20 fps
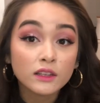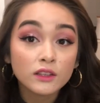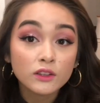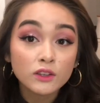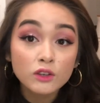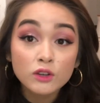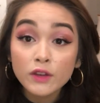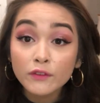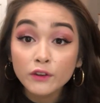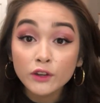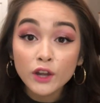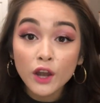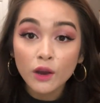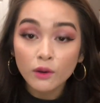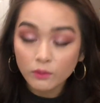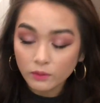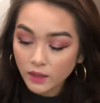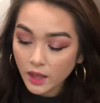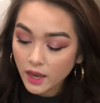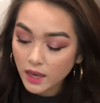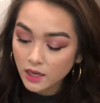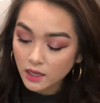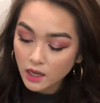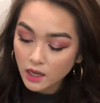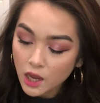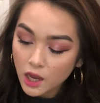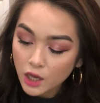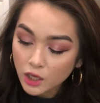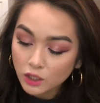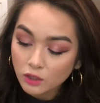you never know, like
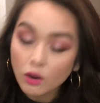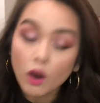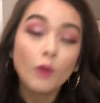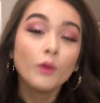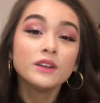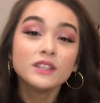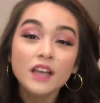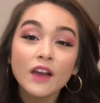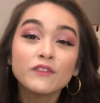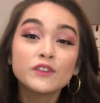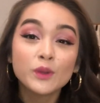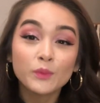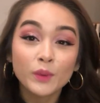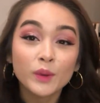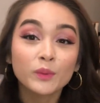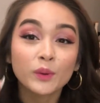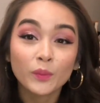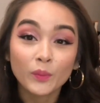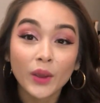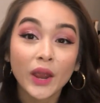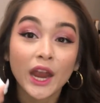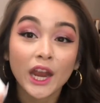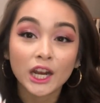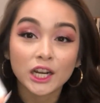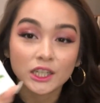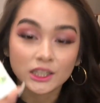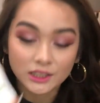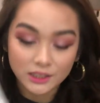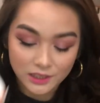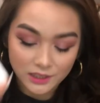you always have to be
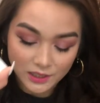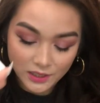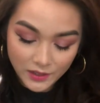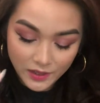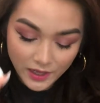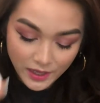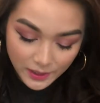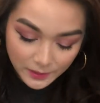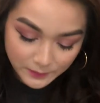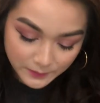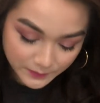prepared, okay?